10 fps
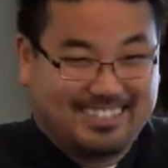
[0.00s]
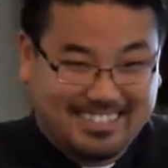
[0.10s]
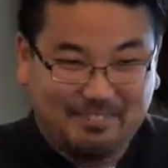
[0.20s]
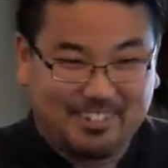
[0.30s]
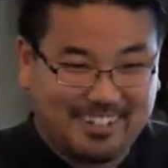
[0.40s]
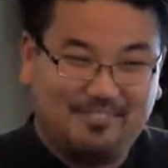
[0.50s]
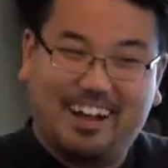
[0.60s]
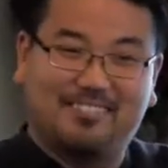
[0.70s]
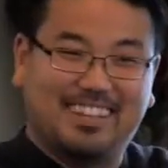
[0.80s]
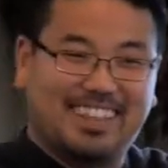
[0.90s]
because I'm
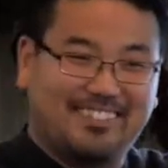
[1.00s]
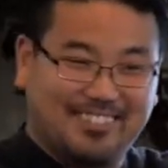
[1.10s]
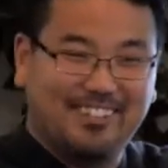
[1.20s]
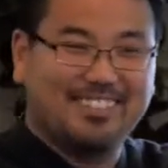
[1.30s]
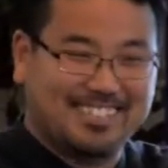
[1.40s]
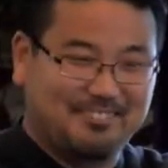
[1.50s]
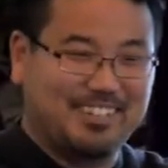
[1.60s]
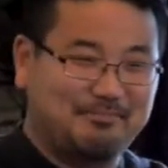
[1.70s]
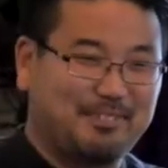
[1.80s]
35, but I know some of these